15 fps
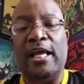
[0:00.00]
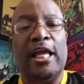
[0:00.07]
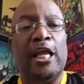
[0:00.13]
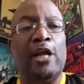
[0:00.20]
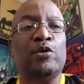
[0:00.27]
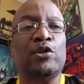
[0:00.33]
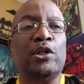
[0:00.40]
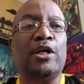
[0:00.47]

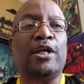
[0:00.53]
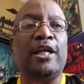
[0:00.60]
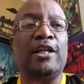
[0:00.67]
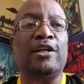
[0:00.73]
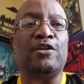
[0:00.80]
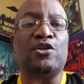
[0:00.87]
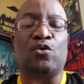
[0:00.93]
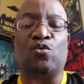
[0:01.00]
He was
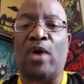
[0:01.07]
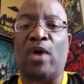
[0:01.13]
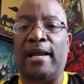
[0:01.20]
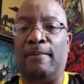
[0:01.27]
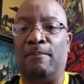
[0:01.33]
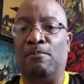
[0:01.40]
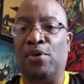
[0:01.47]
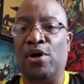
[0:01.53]
looking to
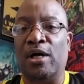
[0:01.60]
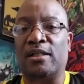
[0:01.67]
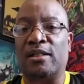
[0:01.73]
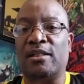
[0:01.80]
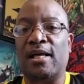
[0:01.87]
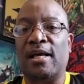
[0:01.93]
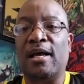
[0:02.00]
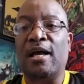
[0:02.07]
write
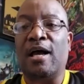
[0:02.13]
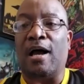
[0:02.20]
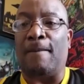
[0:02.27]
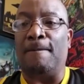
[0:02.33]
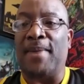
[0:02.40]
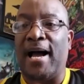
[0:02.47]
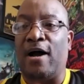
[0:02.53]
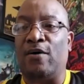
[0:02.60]
books
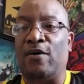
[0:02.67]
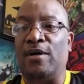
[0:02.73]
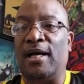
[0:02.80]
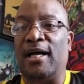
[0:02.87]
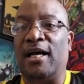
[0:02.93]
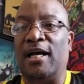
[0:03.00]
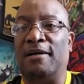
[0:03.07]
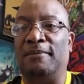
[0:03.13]
about,
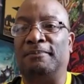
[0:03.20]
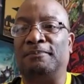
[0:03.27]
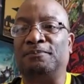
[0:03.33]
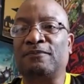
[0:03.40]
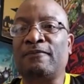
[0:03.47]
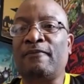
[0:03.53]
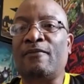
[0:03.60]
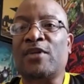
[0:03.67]

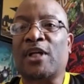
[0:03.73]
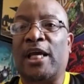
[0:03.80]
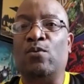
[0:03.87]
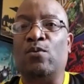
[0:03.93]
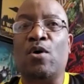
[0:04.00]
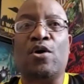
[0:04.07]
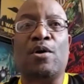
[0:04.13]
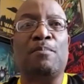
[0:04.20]
he
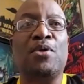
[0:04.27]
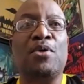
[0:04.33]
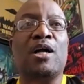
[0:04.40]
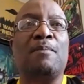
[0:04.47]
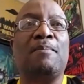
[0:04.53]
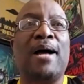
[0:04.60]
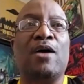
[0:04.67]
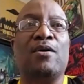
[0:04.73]
wrote a book
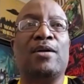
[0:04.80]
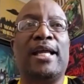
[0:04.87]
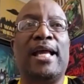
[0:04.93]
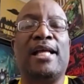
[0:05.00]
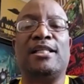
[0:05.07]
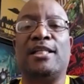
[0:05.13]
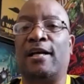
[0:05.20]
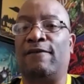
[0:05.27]
about
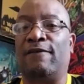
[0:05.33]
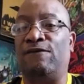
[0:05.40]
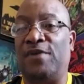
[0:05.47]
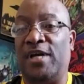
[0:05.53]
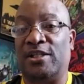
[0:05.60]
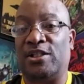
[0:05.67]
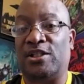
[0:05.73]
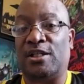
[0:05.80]
catching a
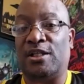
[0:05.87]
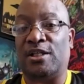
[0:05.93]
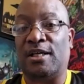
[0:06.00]
fish.